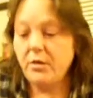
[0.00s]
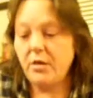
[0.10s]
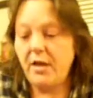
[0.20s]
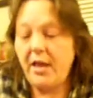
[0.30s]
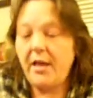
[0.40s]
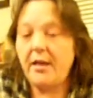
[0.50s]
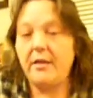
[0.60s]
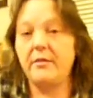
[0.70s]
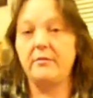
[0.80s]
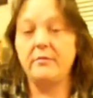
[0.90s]

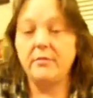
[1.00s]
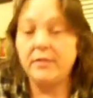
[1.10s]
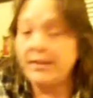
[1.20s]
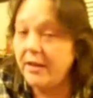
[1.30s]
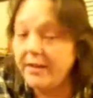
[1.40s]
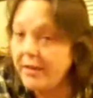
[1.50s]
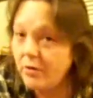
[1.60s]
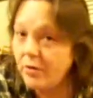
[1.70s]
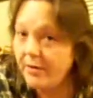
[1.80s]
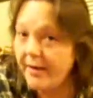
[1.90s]
And that's all I need to
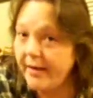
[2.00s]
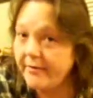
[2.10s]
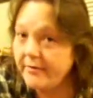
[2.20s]
worry about.